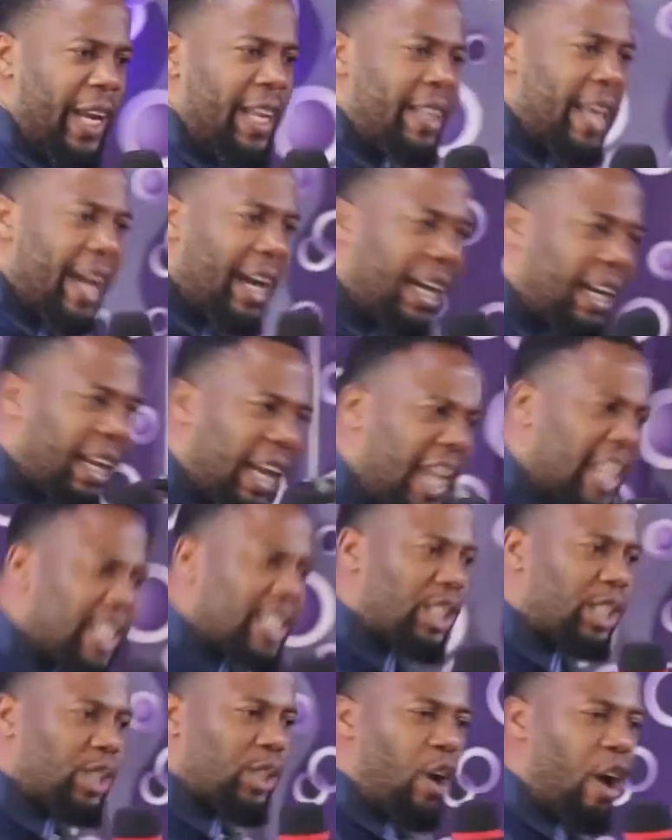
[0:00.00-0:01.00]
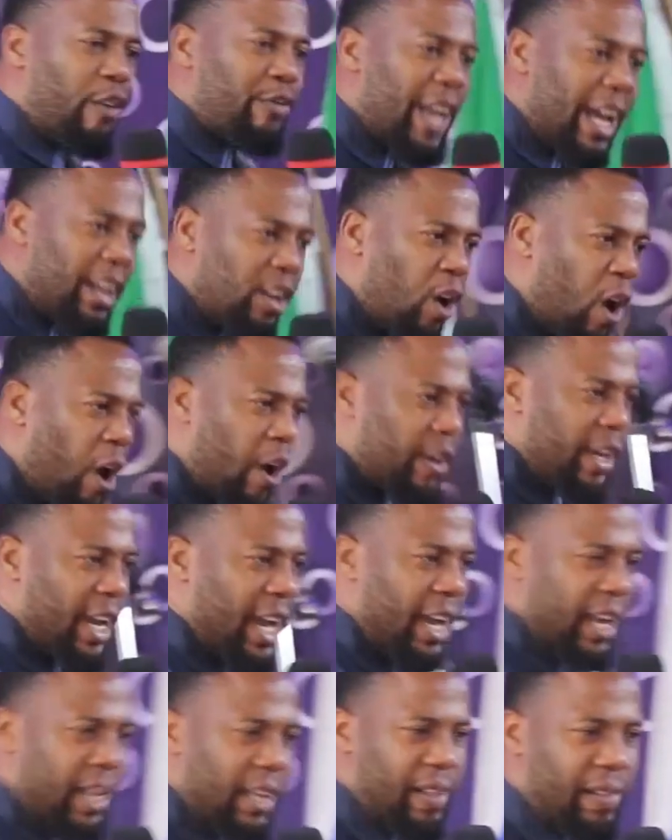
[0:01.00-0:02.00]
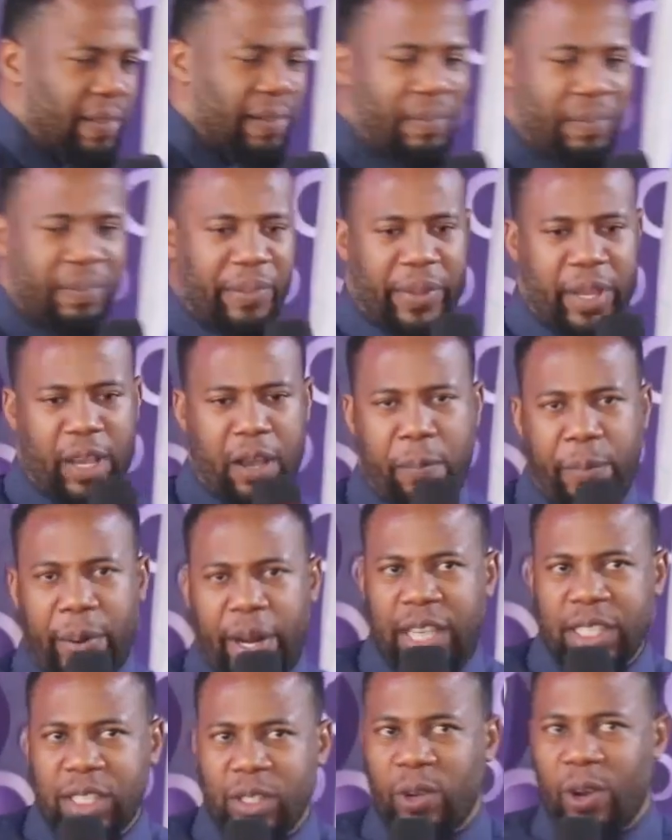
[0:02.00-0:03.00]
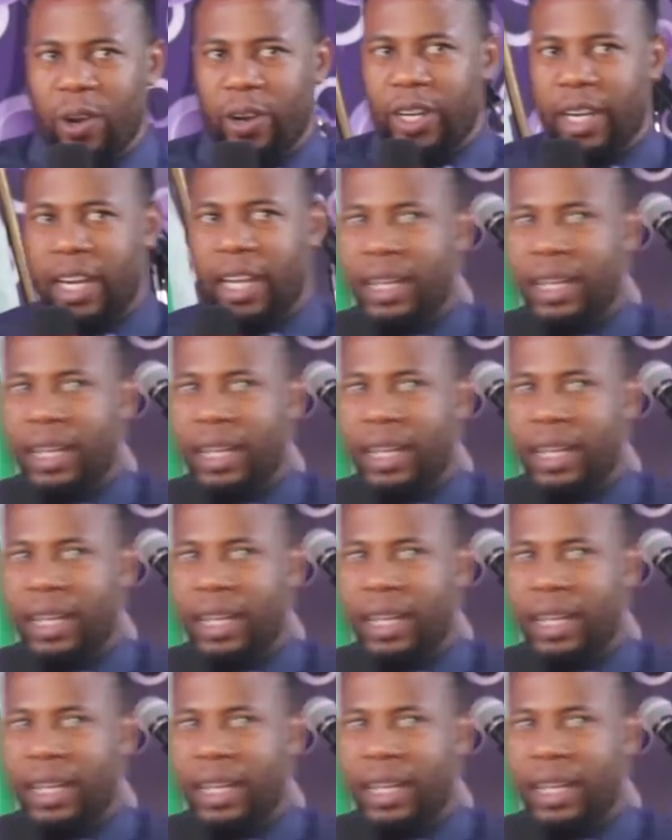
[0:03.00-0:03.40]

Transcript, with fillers: in the grace of the Lord. Praise God.